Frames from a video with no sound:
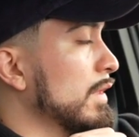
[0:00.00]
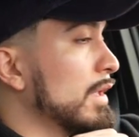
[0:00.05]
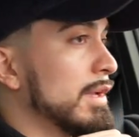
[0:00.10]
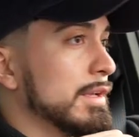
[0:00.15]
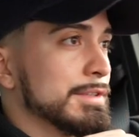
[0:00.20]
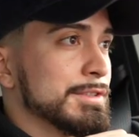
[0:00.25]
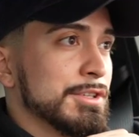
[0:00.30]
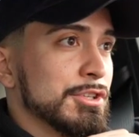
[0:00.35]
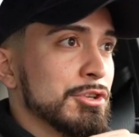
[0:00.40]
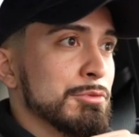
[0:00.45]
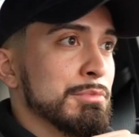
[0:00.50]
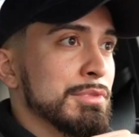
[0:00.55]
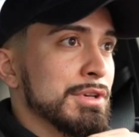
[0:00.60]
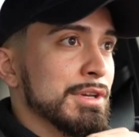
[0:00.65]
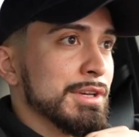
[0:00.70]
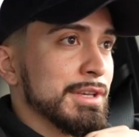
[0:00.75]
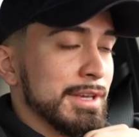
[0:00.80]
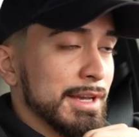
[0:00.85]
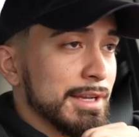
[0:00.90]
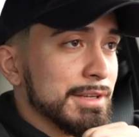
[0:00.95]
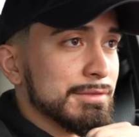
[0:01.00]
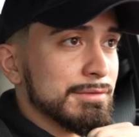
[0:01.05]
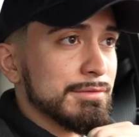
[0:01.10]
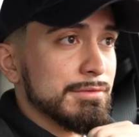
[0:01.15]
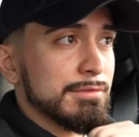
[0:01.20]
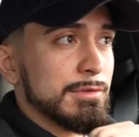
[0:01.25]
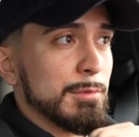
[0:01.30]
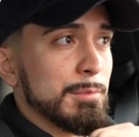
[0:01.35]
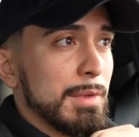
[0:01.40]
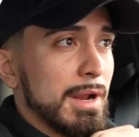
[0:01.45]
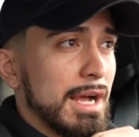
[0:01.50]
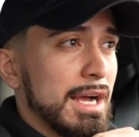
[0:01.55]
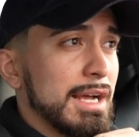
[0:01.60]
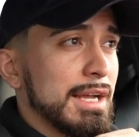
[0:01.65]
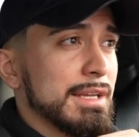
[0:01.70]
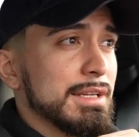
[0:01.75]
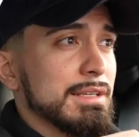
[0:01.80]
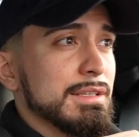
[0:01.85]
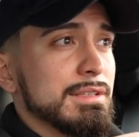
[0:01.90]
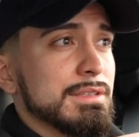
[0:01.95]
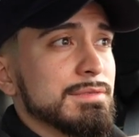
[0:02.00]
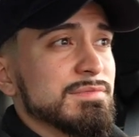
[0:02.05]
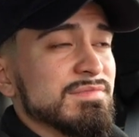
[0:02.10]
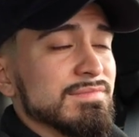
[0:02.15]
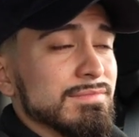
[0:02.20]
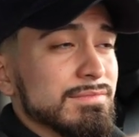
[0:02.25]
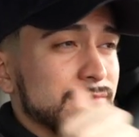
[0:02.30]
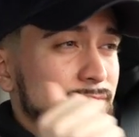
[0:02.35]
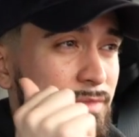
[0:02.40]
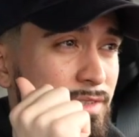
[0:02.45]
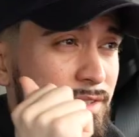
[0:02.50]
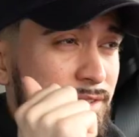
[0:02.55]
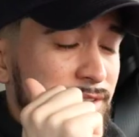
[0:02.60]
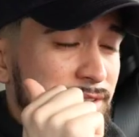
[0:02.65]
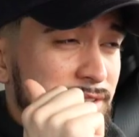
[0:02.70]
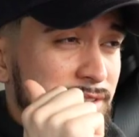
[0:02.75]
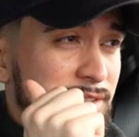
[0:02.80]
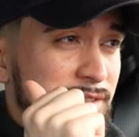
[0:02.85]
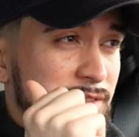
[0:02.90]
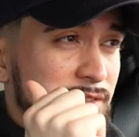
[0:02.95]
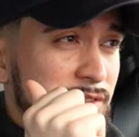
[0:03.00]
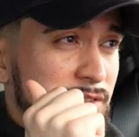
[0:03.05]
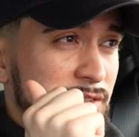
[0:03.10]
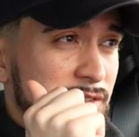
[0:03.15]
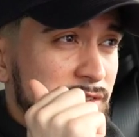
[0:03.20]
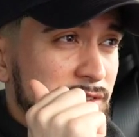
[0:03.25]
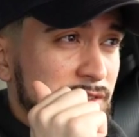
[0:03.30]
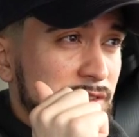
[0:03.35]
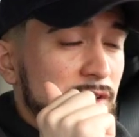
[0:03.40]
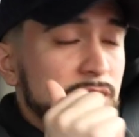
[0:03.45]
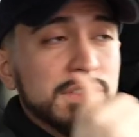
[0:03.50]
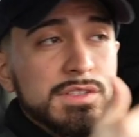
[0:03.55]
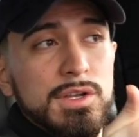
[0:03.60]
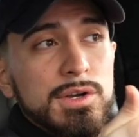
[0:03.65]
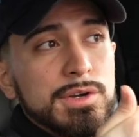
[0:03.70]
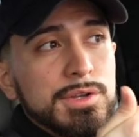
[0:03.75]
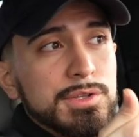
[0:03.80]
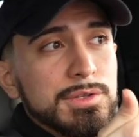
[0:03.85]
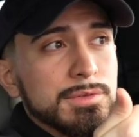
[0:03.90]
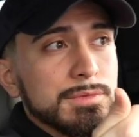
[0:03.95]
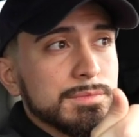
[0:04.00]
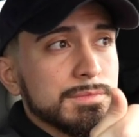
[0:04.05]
it's gonna be again from 9 to 6:30.